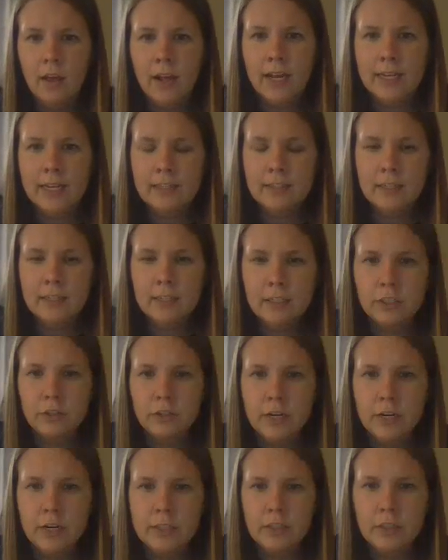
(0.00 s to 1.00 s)
a 6th
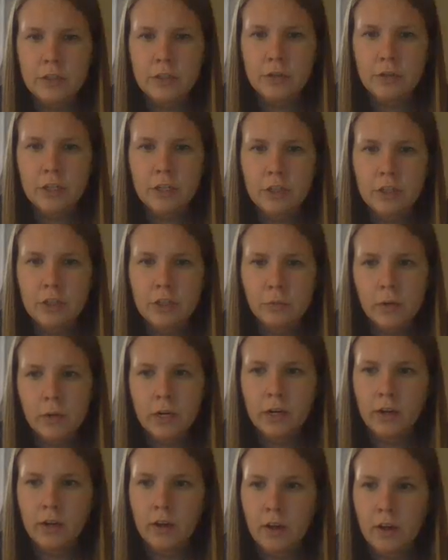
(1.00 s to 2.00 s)
grade student to
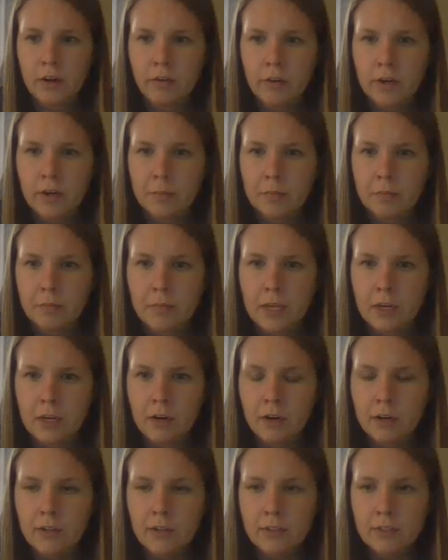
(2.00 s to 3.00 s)
run 100
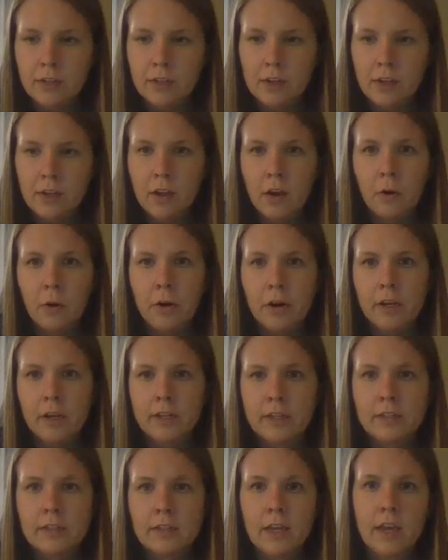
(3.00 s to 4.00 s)
meters? Or you
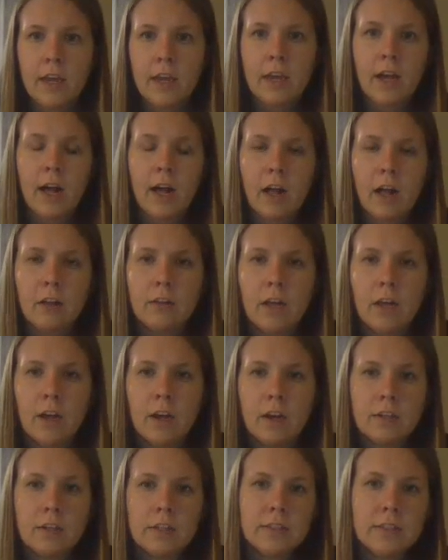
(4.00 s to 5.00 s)
could say, how
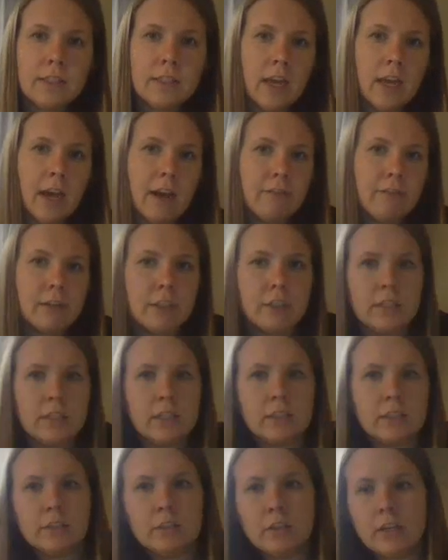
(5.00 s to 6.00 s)
long does the average
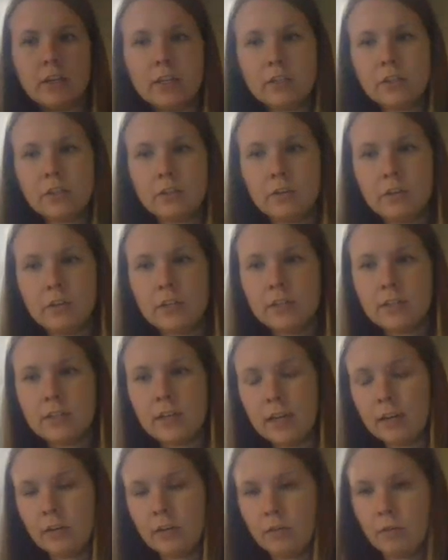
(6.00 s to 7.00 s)
6th grade student
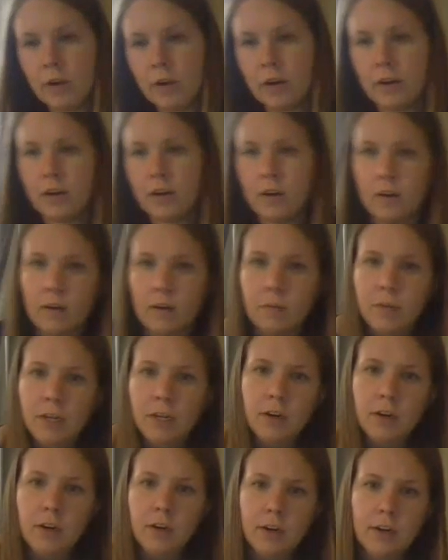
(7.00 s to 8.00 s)
take to run 100
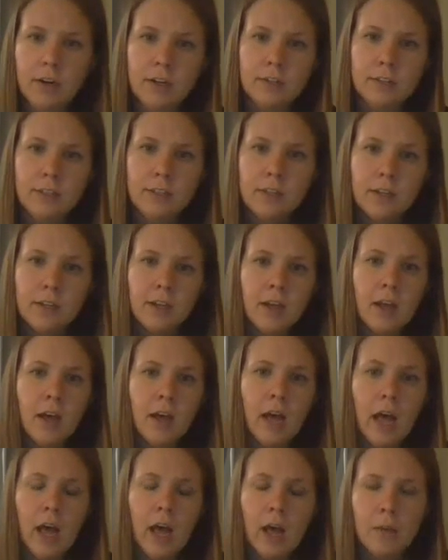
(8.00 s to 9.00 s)
meters?
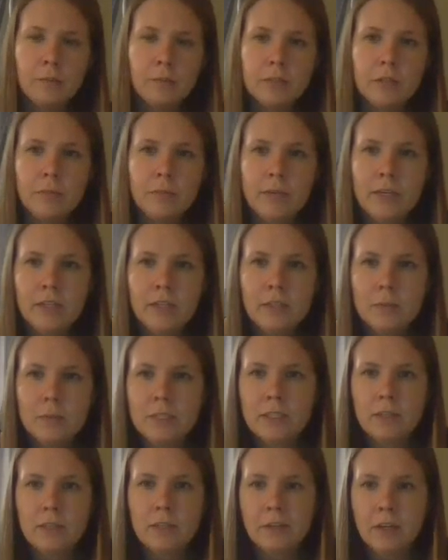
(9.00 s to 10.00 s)
So being
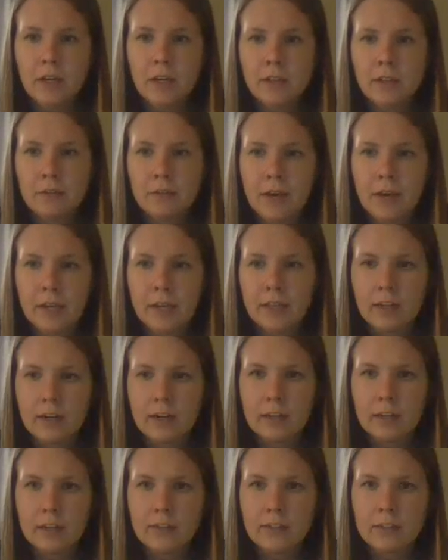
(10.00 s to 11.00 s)
specific on the fact that
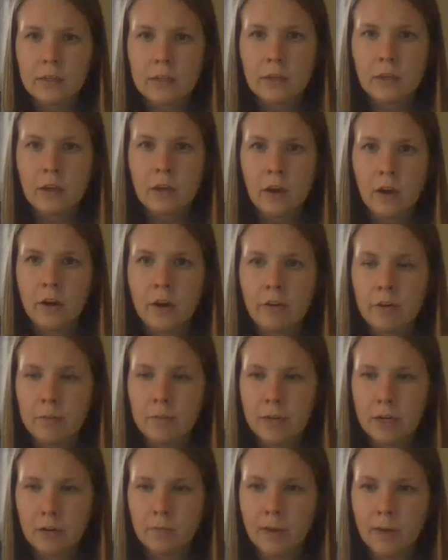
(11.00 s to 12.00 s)
it's a
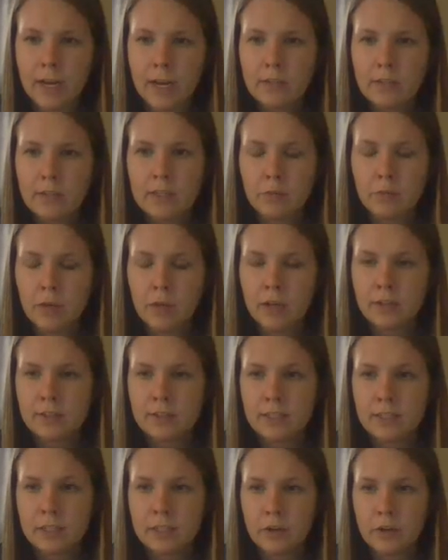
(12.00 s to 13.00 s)
100-meter race as well as
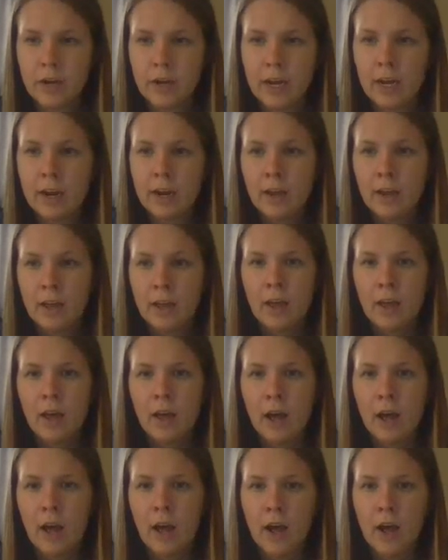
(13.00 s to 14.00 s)
6th grade,
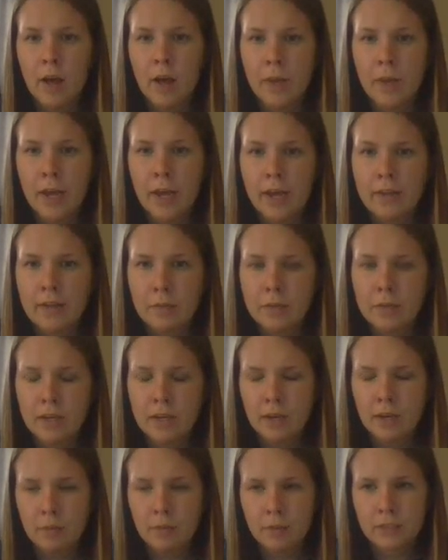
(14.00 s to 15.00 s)
and then
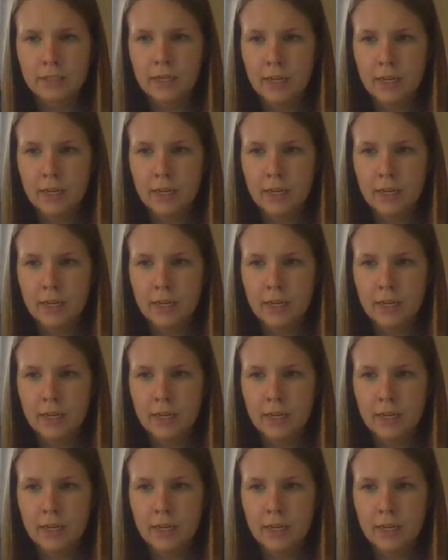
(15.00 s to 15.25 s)
being able to